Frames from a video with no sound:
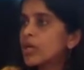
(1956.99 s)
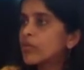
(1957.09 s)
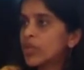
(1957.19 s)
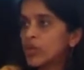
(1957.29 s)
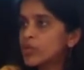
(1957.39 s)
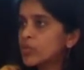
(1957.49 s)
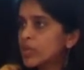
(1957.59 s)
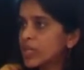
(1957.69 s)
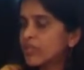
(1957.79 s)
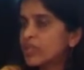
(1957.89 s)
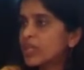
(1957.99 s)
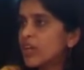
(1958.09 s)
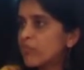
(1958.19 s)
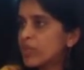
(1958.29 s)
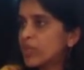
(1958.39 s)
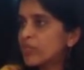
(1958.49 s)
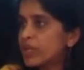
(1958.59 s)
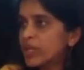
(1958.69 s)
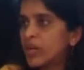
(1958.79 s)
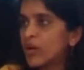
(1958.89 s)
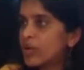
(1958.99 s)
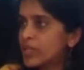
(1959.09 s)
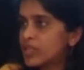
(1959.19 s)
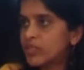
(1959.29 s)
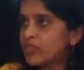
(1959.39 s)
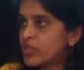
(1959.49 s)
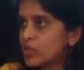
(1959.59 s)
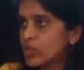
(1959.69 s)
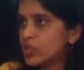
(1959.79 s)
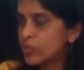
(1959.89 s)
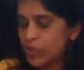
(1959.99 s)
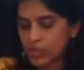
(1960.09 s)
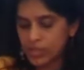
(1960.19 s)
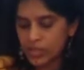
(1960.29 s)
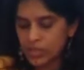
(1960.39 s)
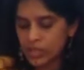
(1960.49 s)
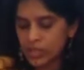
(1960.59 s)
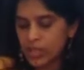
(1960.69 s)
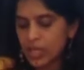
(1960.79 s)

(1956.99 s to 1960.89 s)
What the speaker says: We are also working with the government of India on its infrastructure policies.